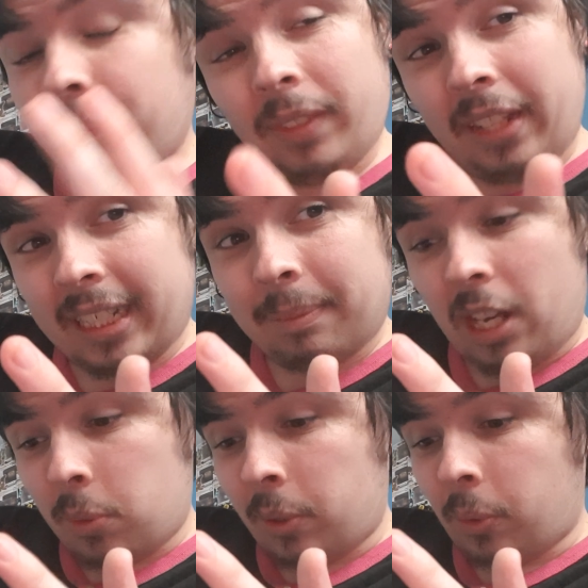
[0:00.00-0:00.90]
The next
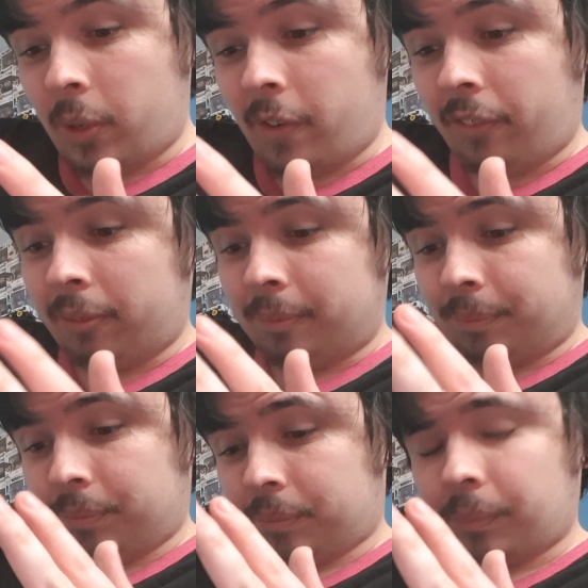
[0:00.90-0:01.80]
match we know of
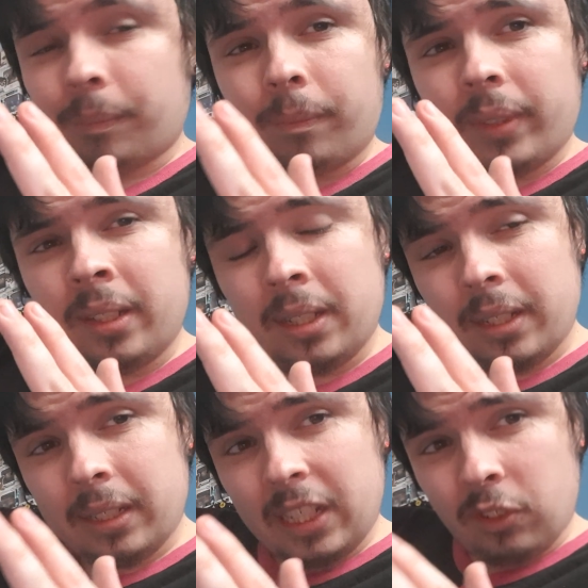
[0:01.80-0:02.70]
is